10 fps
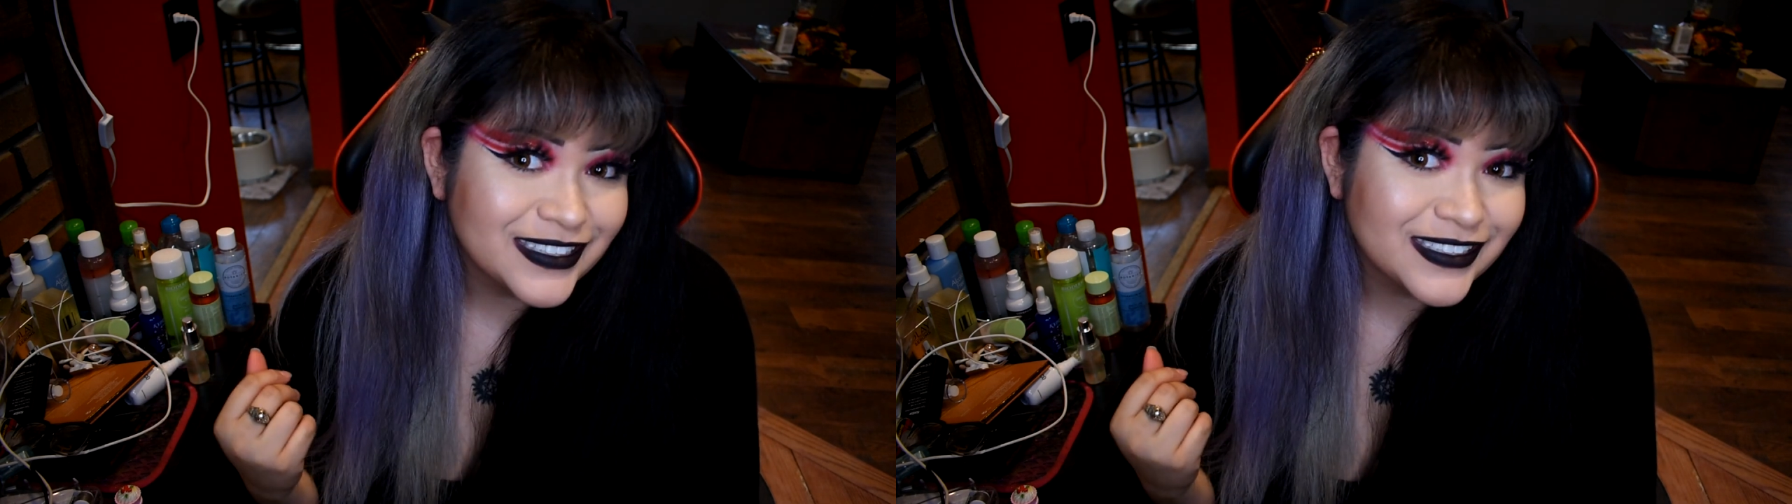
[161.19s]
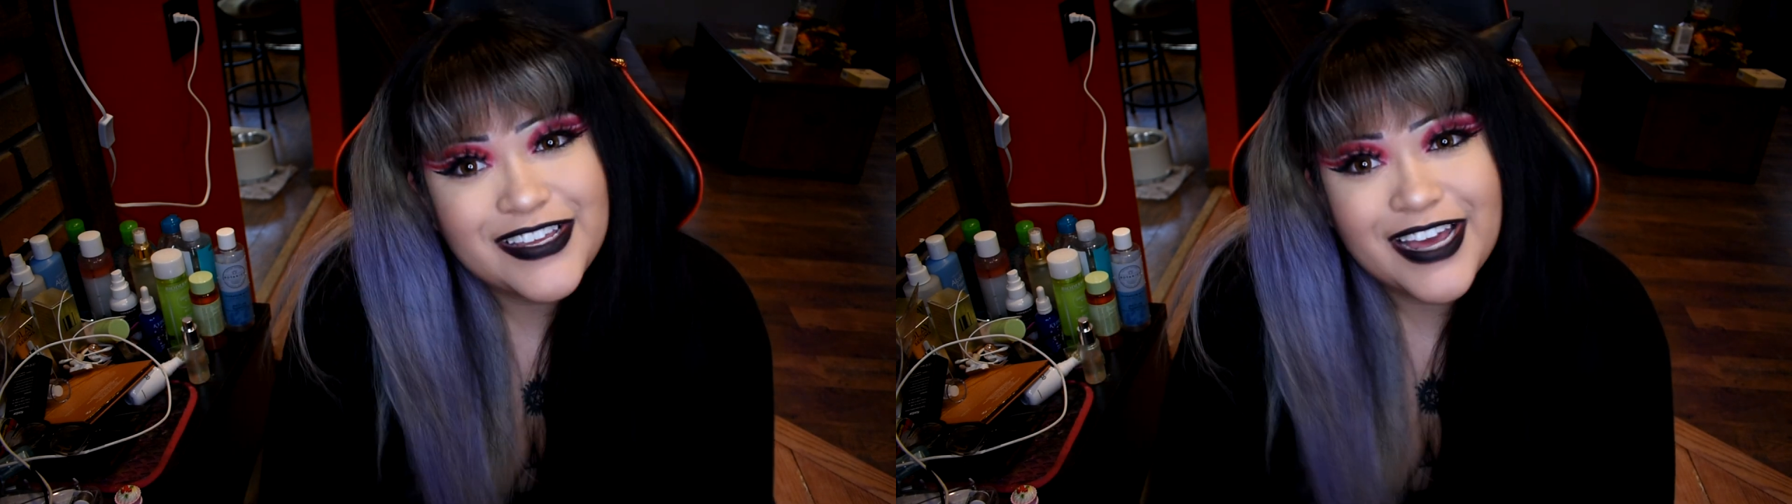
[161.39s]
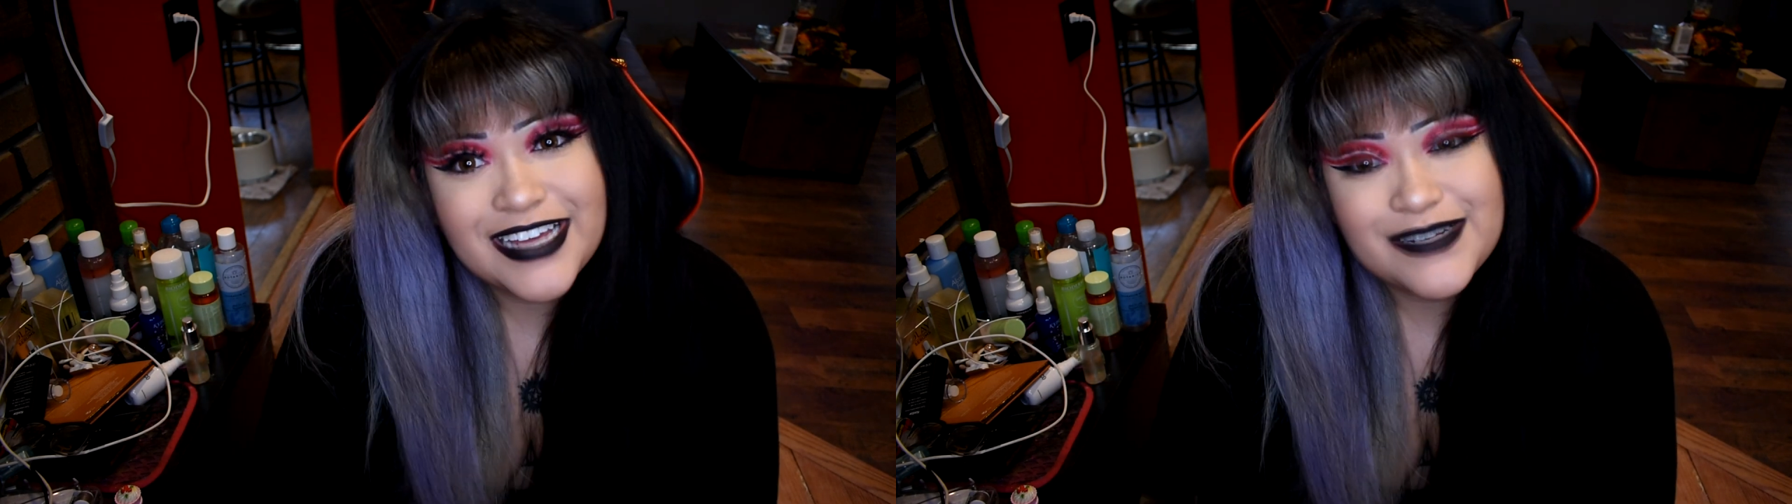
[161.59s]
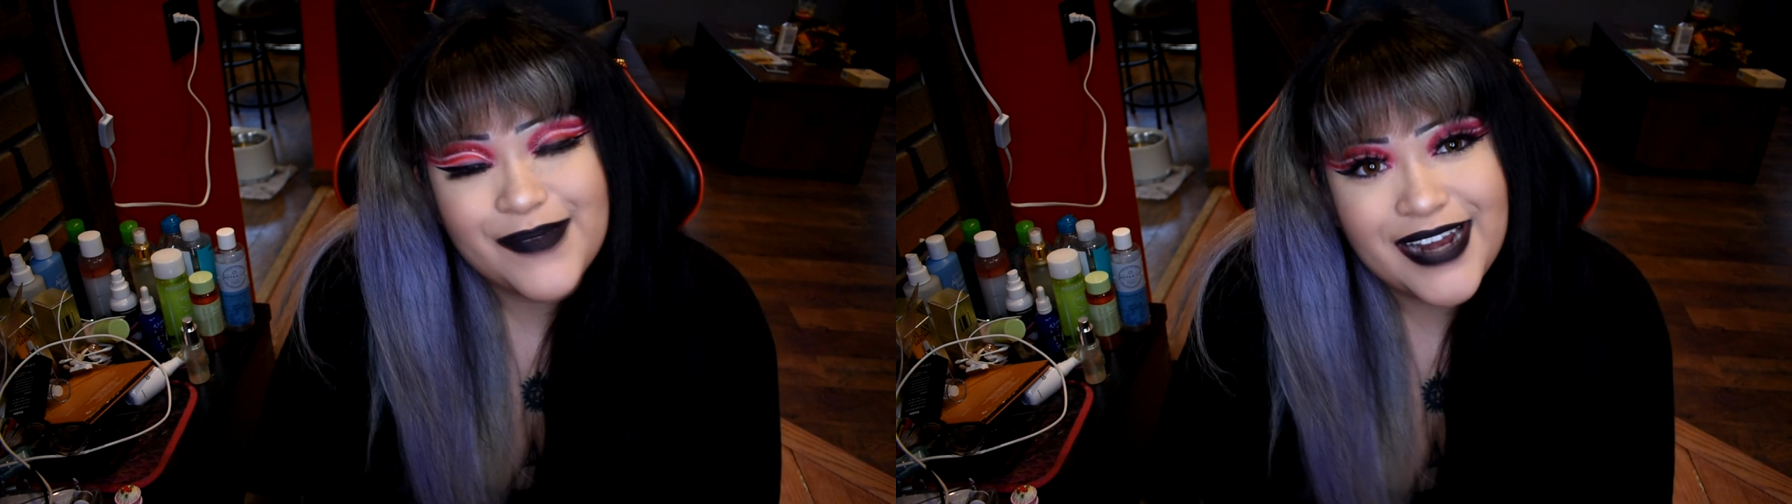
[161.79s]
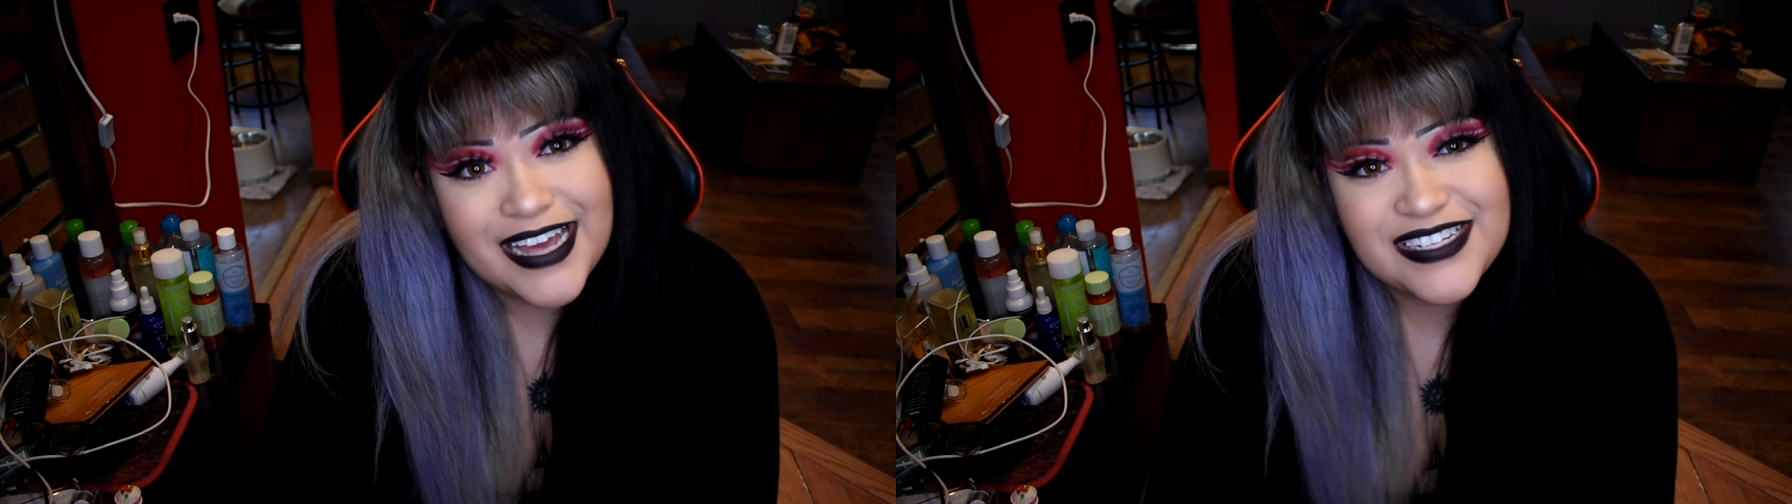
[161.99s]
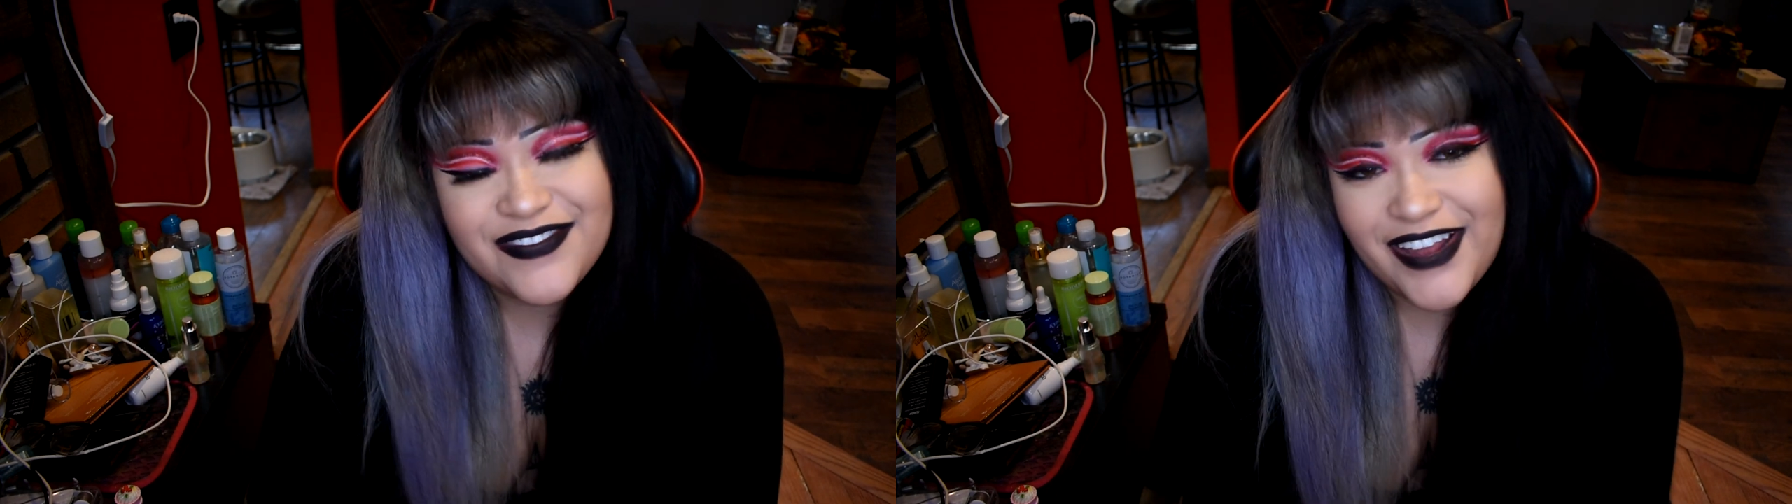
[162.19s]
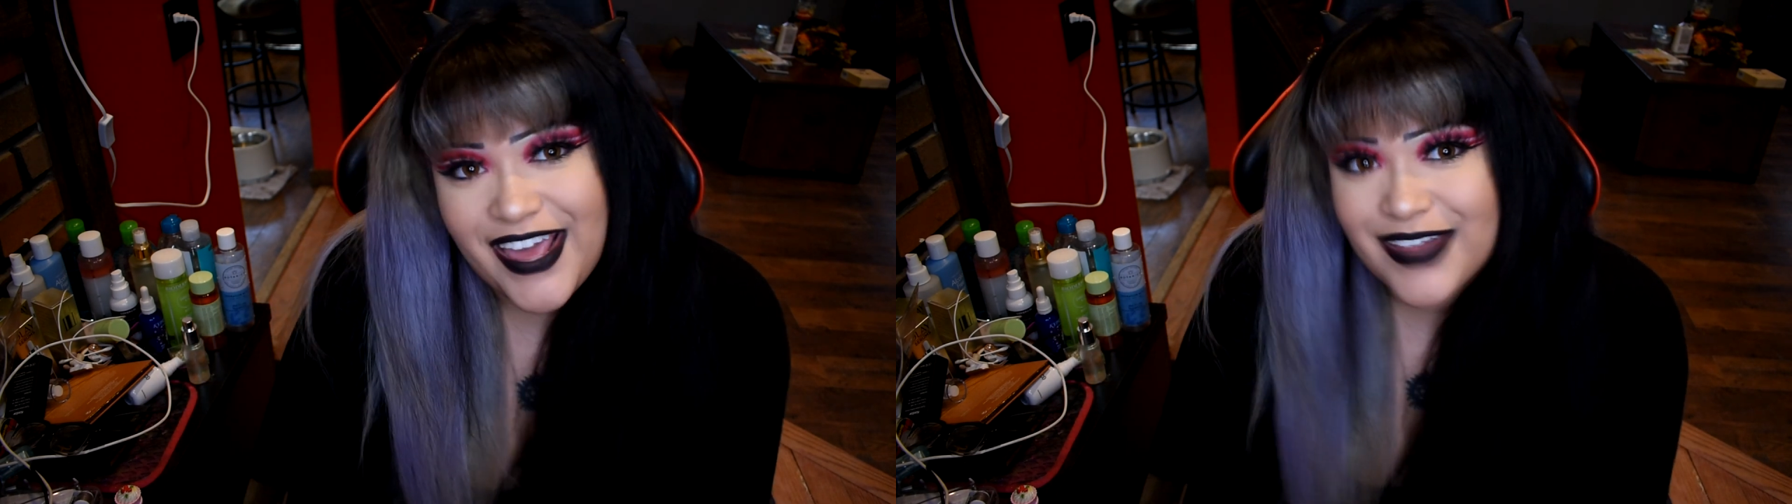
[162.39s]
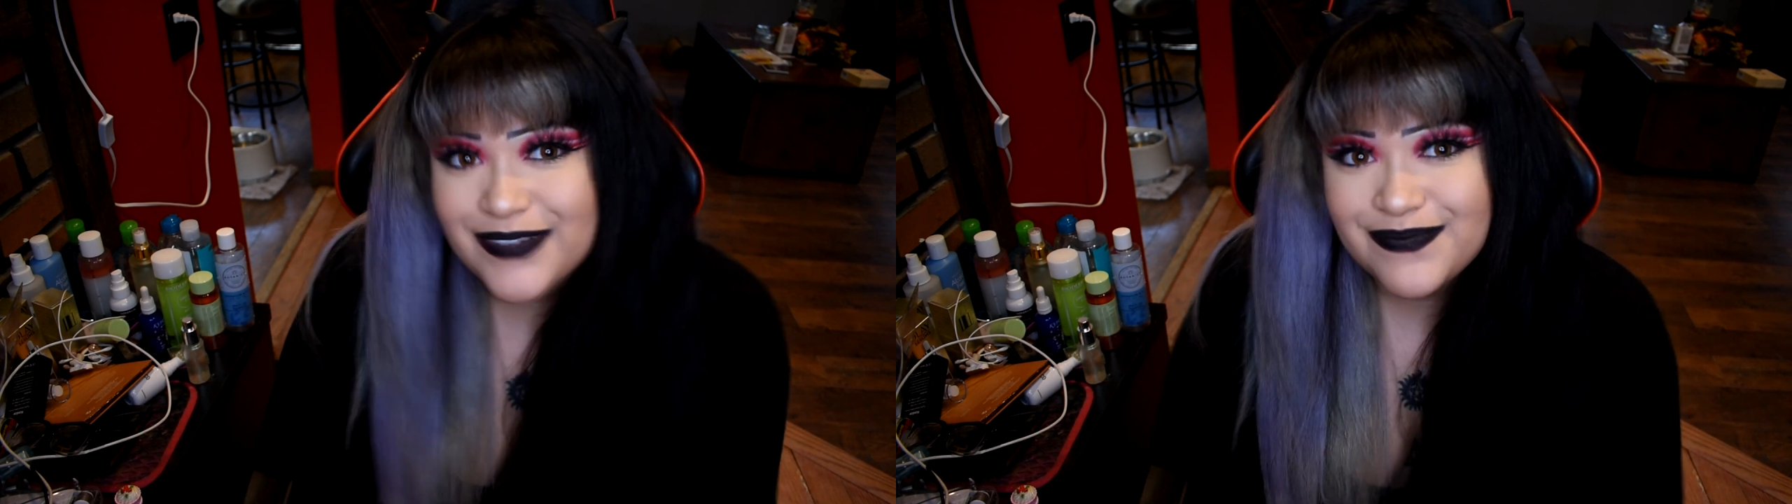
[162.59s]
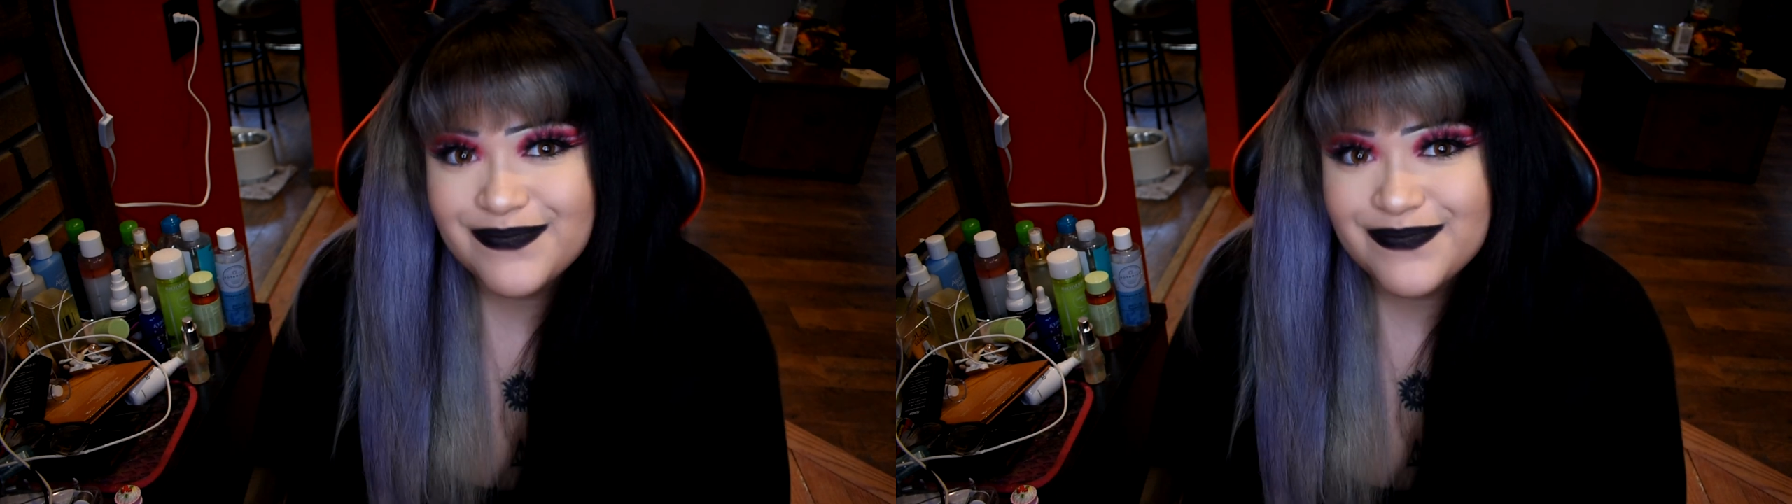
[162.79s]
See you guys in my next video.